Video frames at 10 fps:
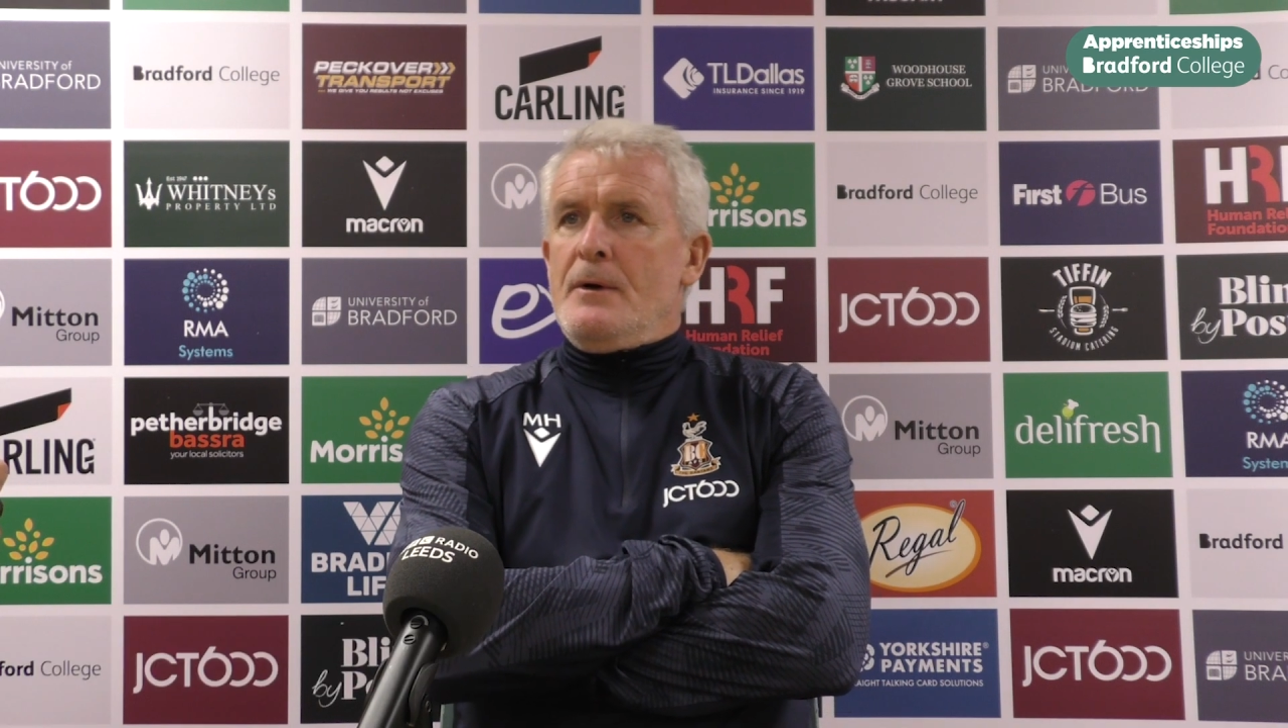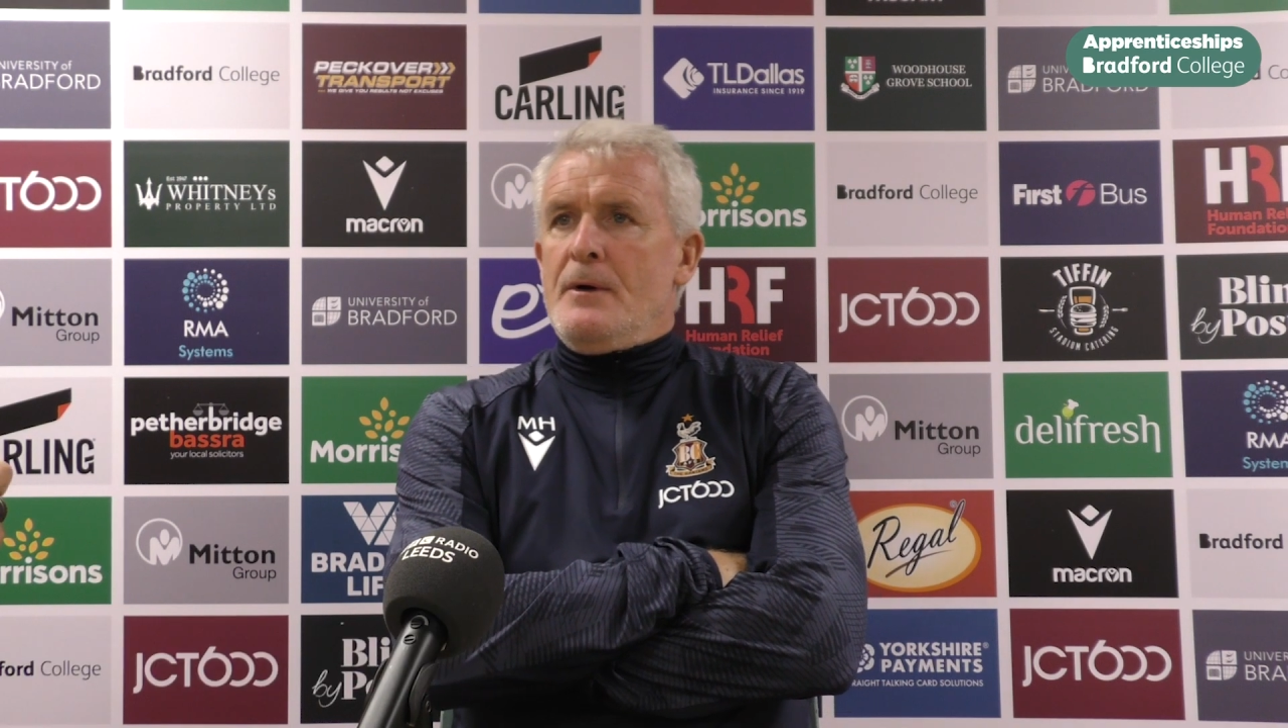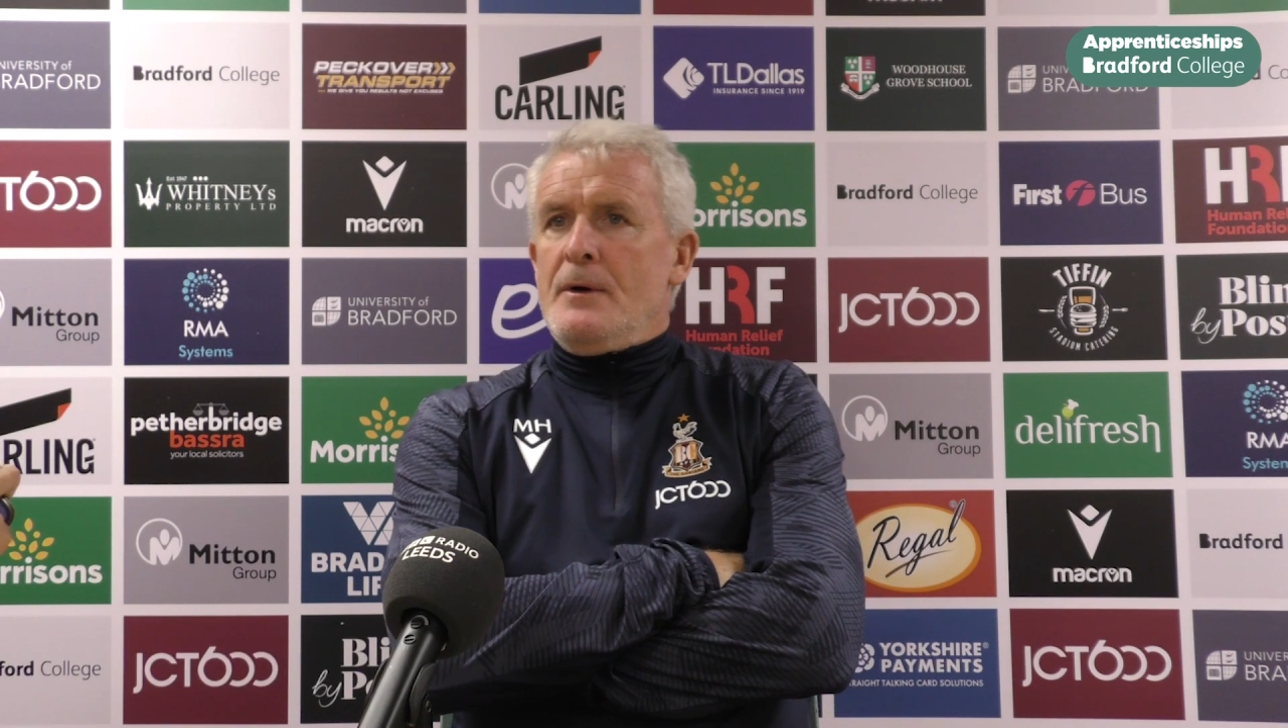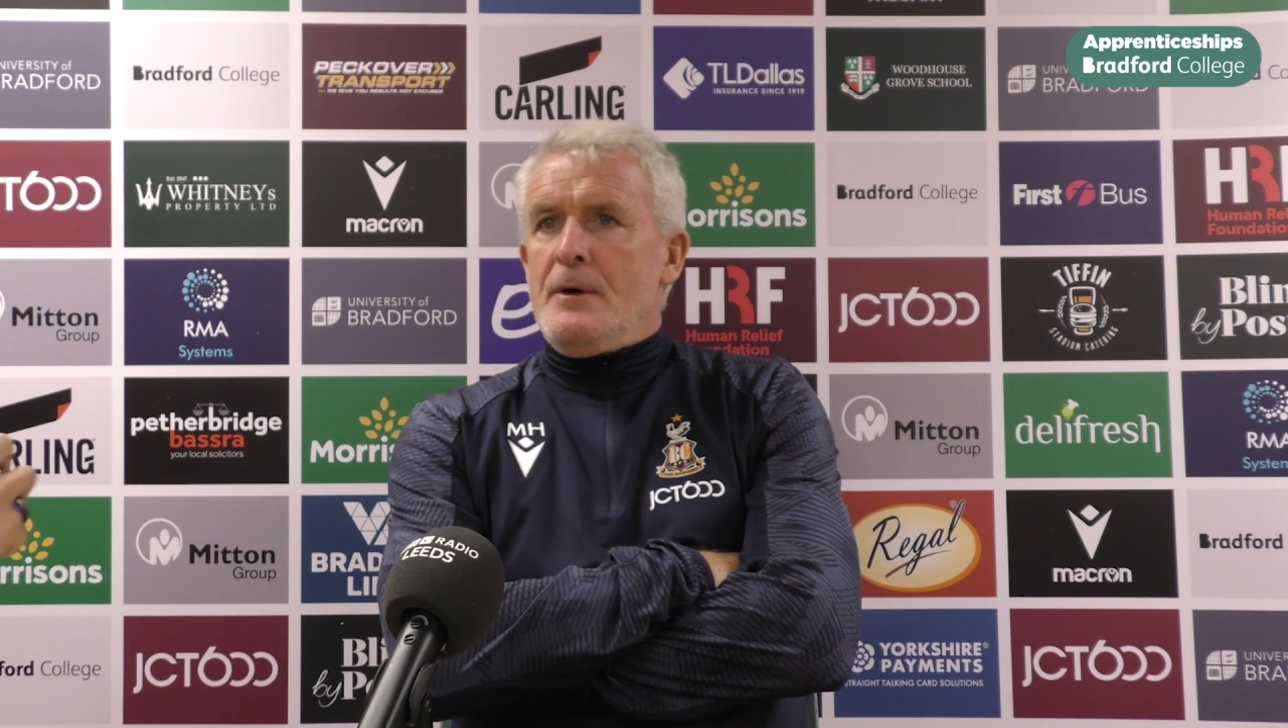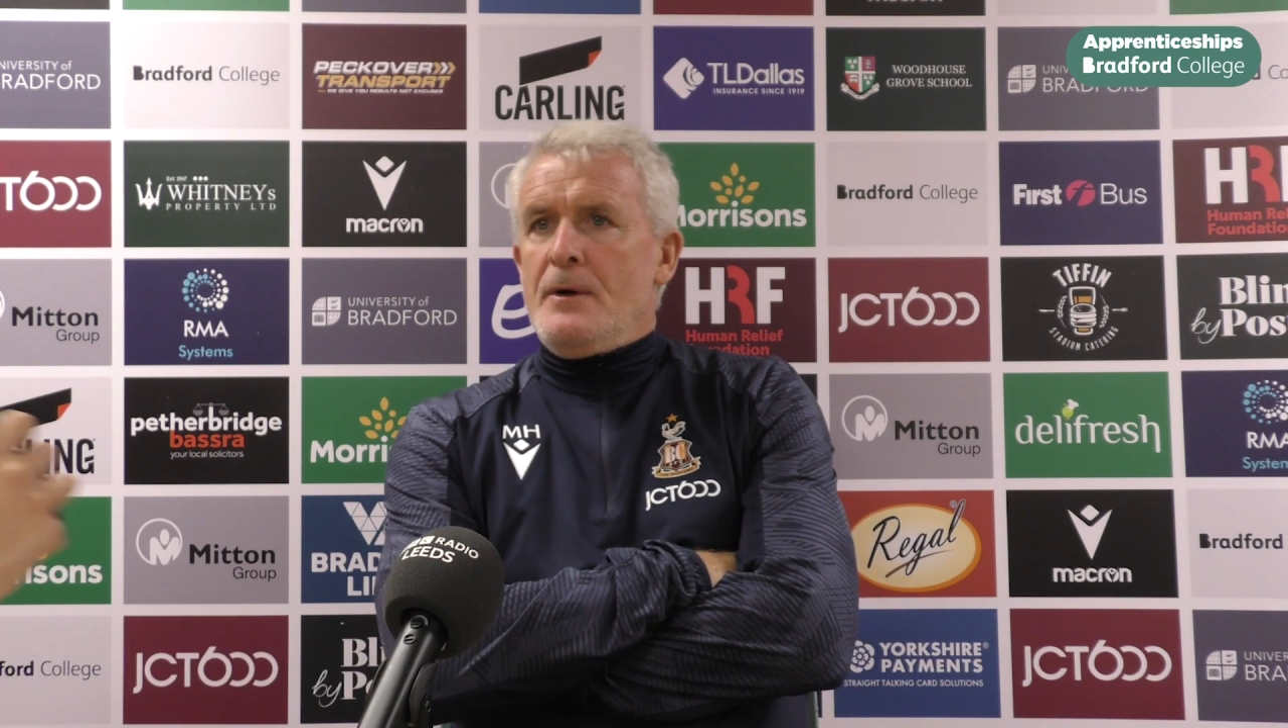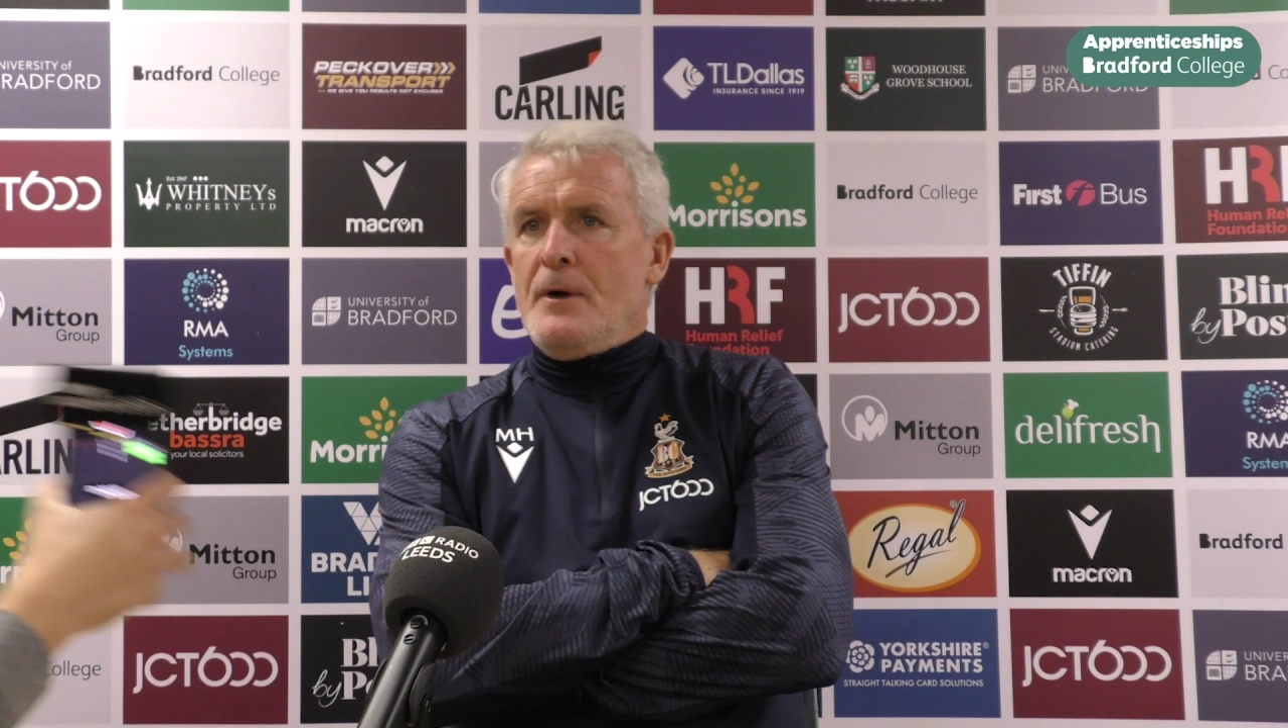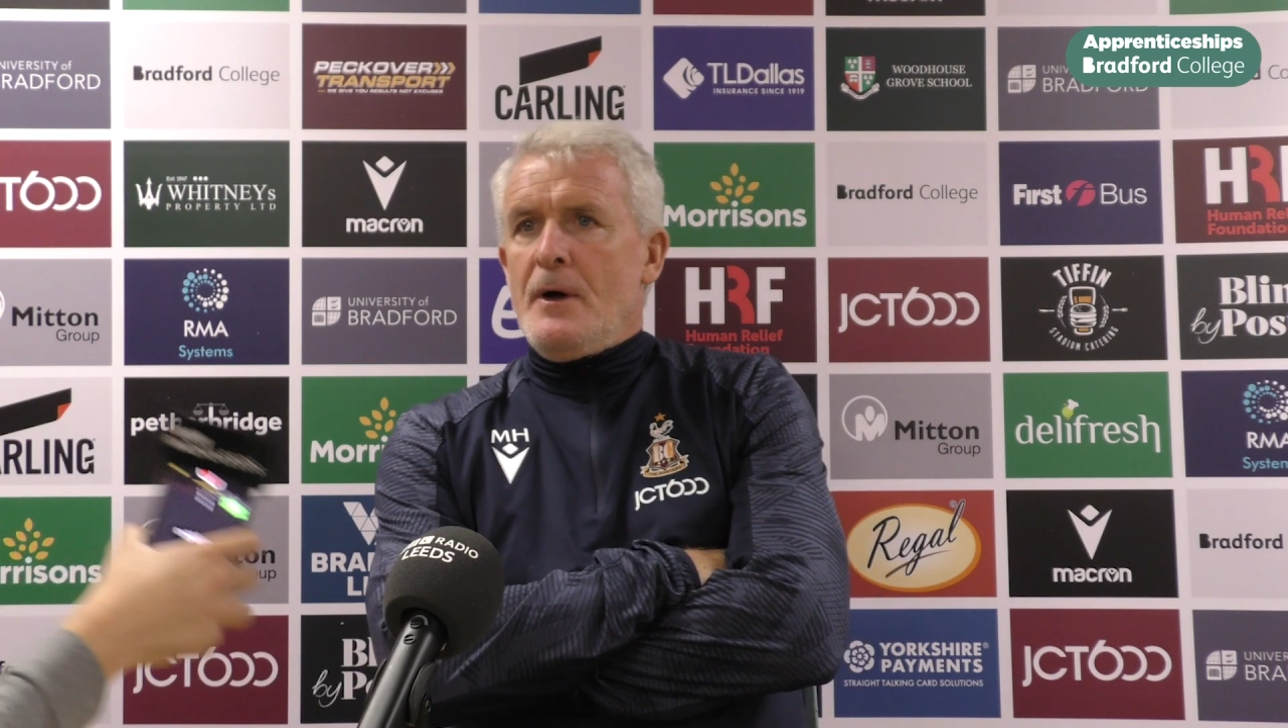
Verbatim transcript: Crichlow?